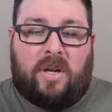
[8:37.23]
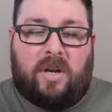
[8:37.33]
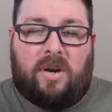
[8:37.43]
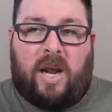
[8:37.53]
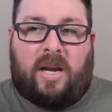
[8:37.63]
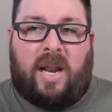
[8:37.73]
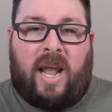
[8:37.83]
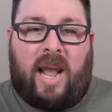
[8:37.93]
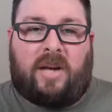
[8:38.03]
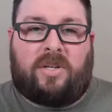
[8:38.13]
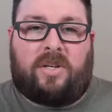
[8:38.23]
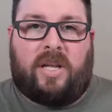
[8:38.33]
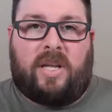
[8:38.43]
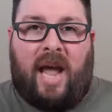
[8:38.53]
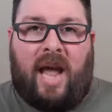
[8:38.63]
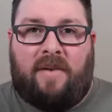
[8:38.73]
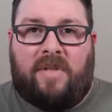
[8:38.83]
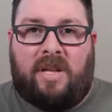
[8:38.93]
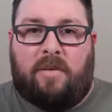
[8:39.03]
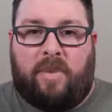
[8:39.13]
You're not going to actually have
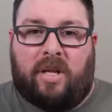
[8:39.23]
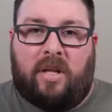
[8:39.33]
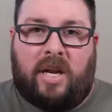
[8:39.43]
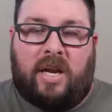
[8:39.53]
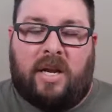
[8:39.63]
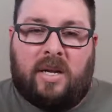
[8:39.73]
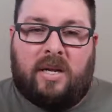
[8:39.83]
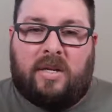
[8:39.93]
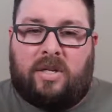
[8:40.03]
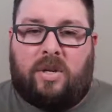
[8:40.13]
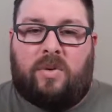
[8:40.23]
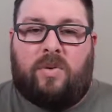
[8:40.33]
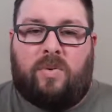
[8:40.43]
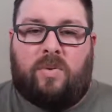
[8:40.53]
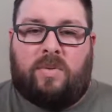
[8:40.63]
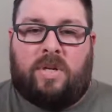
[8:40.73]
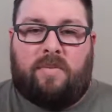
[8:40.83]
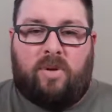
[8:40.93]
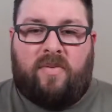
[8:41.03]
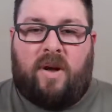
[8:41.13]
the ability to
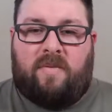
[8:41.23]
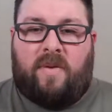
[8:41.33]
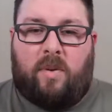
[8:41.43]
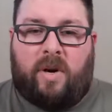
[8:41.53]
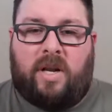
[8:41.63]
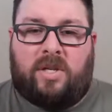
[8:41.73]
move on forward.